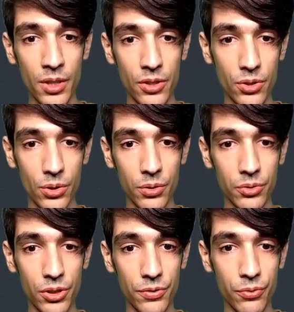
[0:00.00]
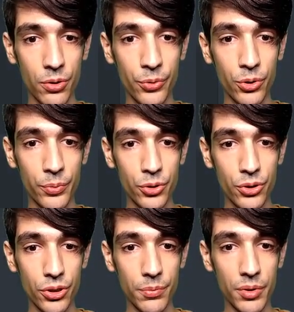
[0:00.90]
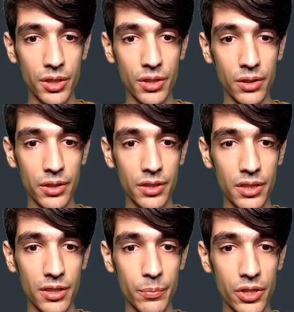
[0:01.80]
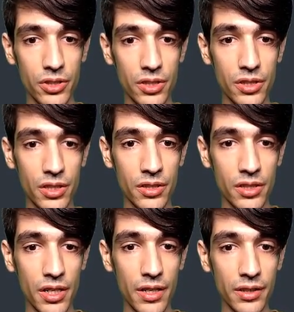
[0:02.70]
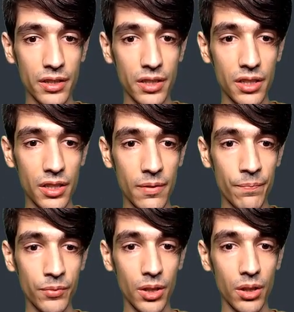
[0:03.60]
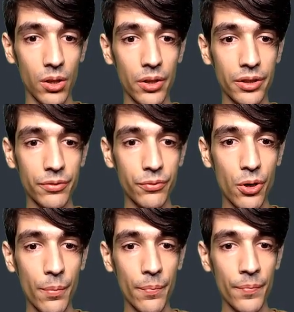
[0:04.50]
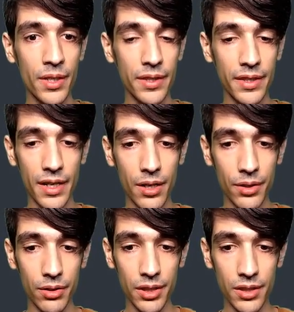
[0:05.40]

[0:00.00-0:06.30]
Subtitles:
So this form group should be deleted because it's inside the login form. Now hit